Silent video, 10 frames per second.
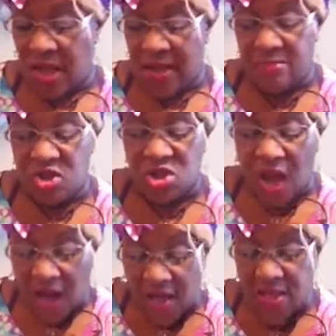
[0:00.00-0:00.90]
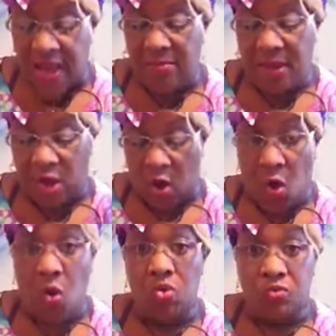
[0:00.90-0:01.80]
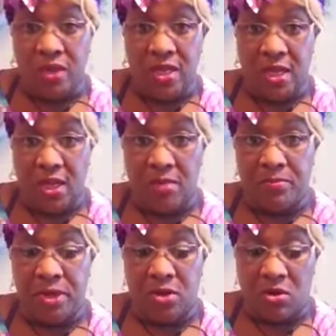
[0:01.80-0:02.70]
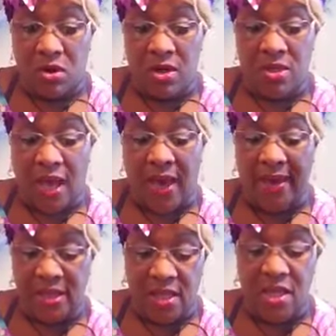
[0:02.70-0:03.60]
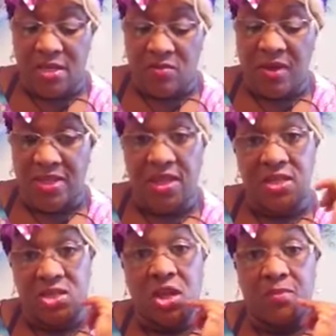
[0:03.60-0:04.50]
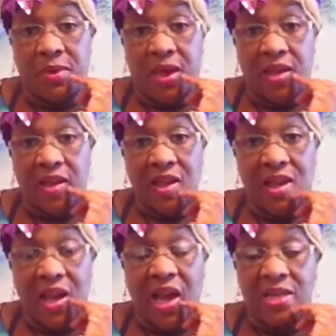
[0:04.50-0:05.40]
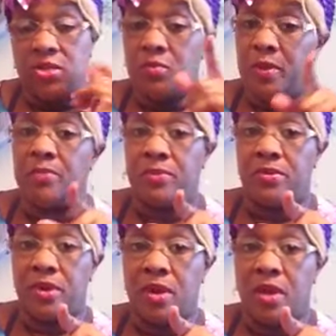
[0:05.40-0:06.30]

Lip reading: I'm shocked at my own reading because I think he has a right to get his job back. I do, people.